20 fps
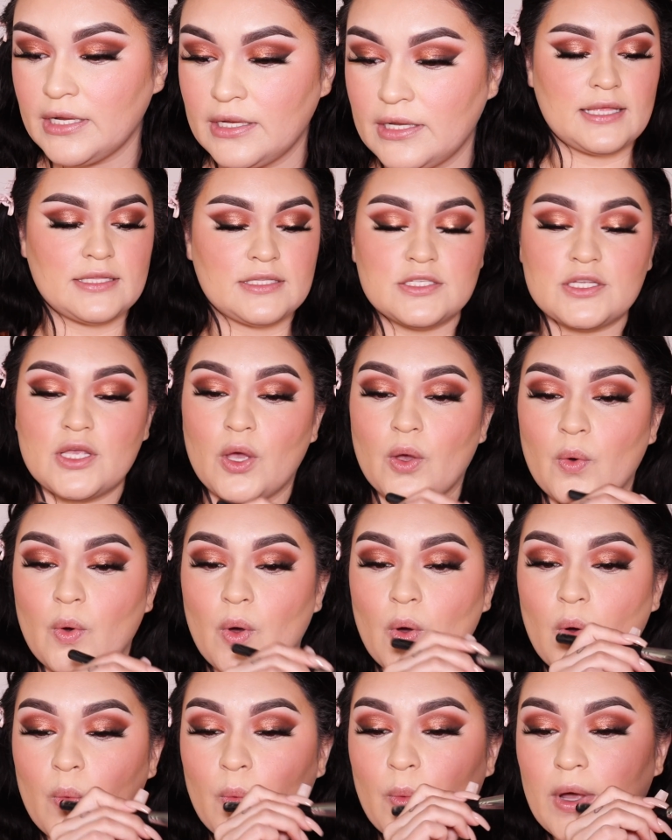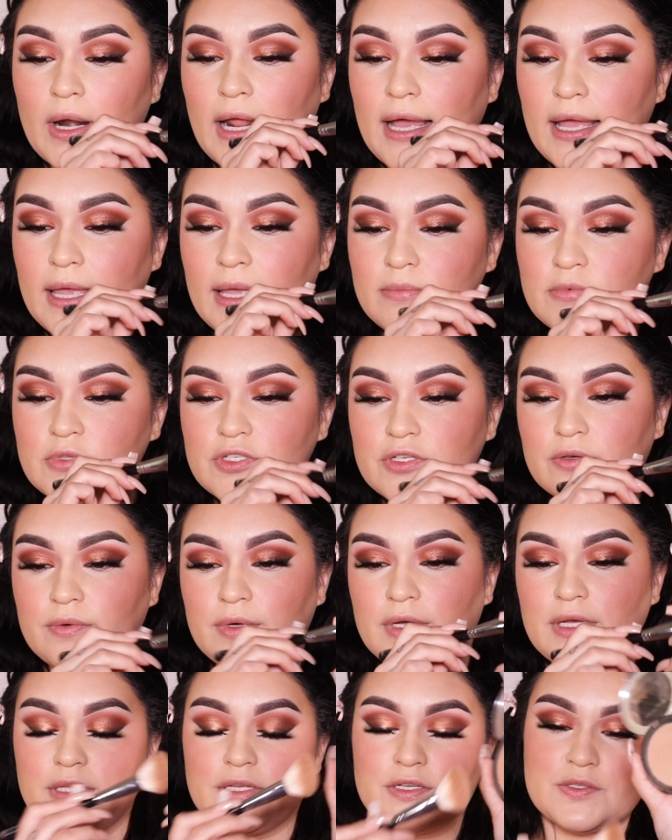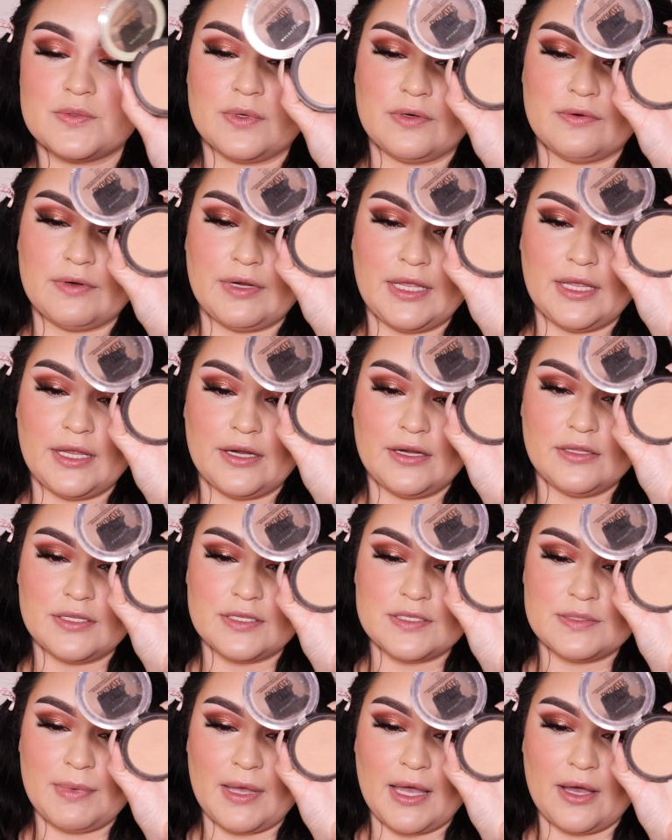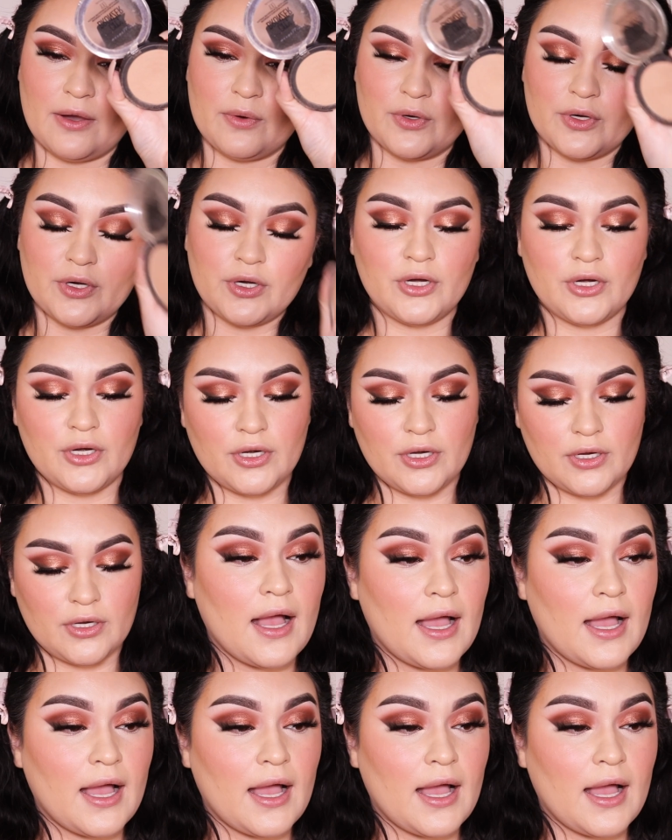And so what I am doing, this one right here, this powder,